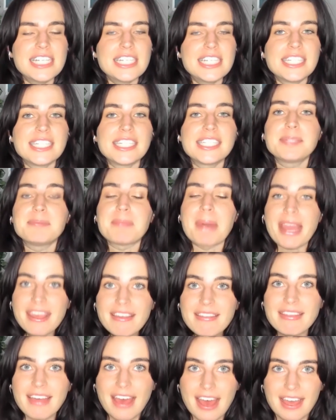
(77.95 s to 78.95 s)

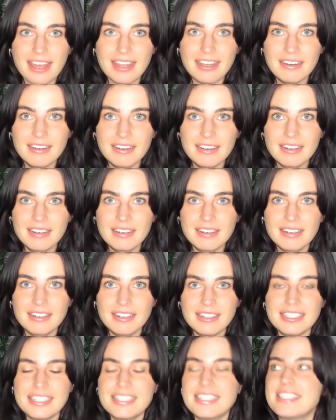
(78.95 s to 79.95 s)
Despite that,
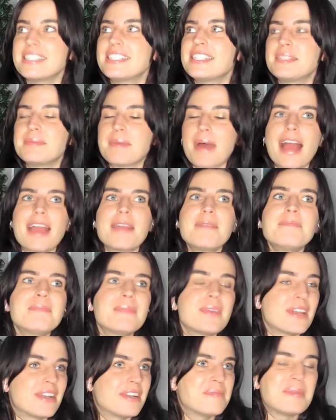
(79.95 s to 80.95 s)
I'm
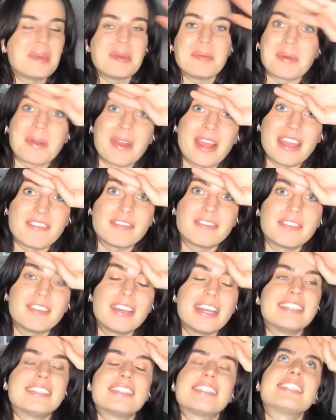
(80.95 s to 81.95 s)
gonna be brave,
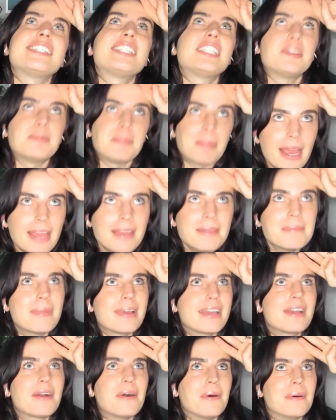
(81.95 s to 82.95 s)
and despite
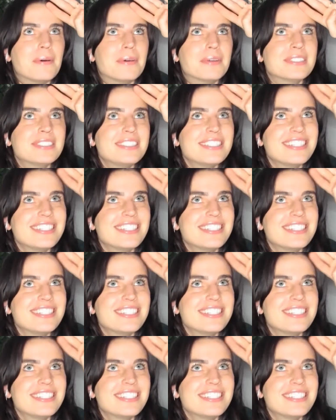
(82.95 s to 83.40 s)
my cold,